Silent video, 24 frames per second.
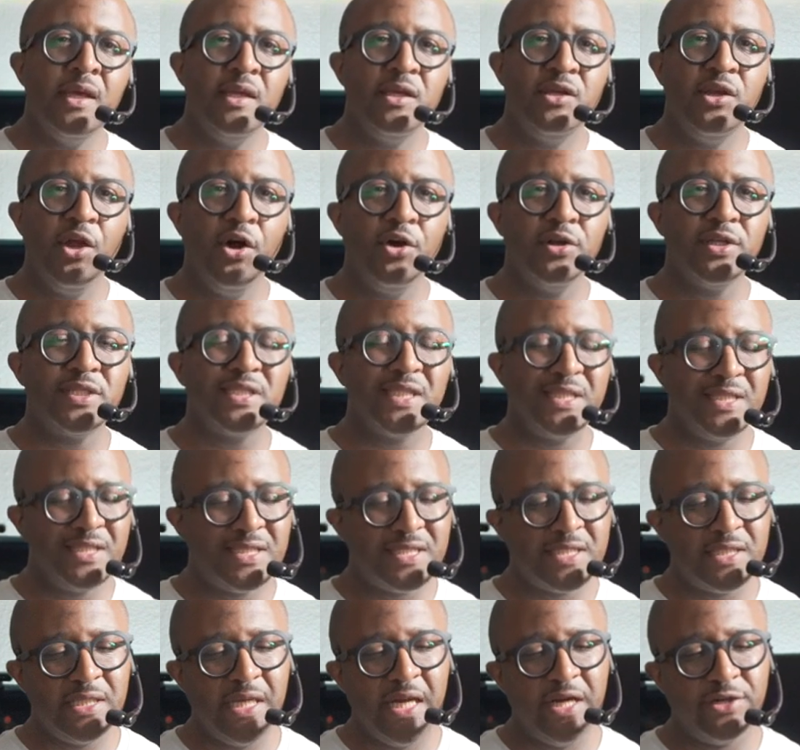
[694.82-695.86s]
Notice in the
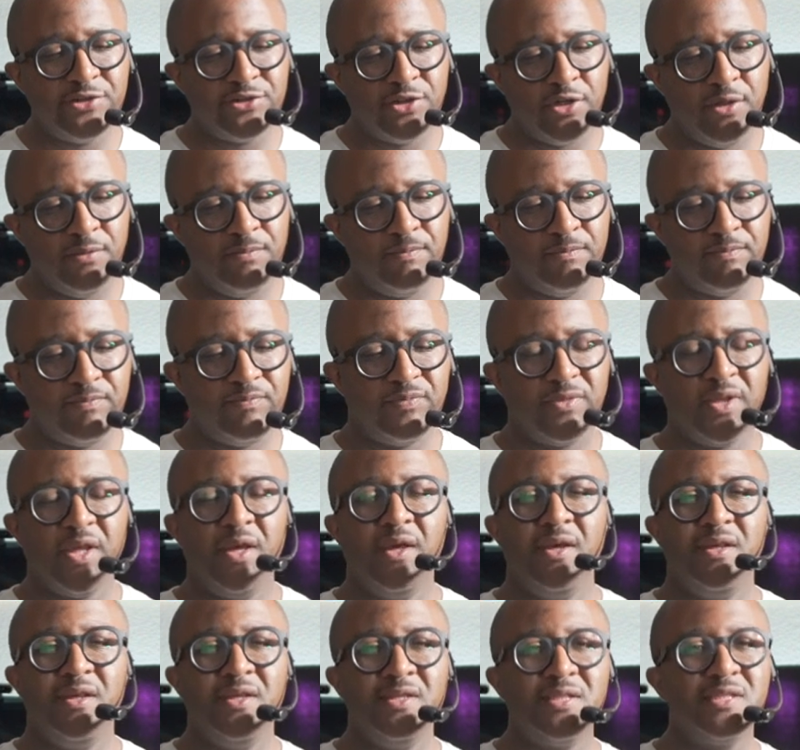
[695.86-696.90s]
snare drum,
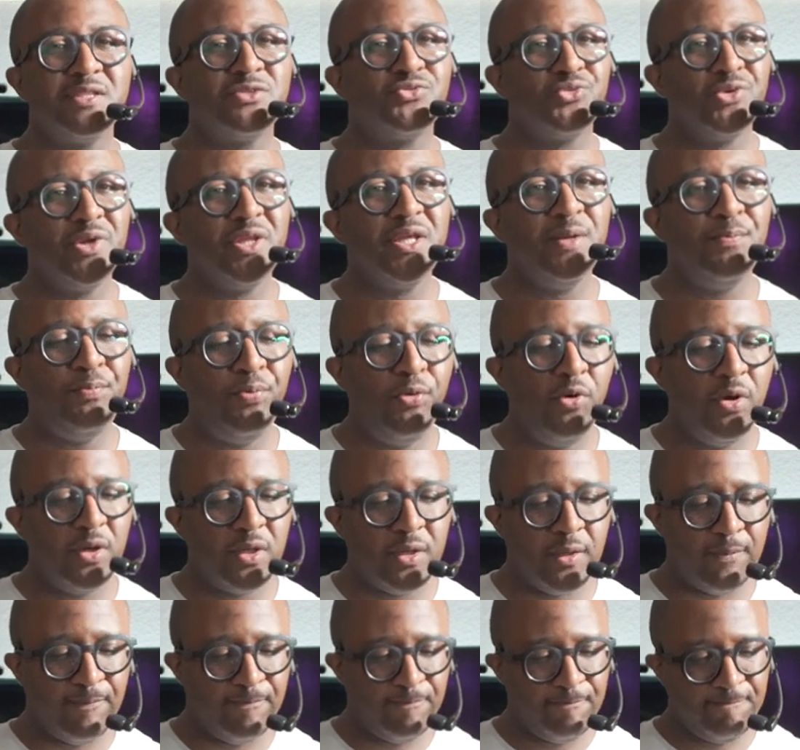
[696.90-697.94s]
this is really important.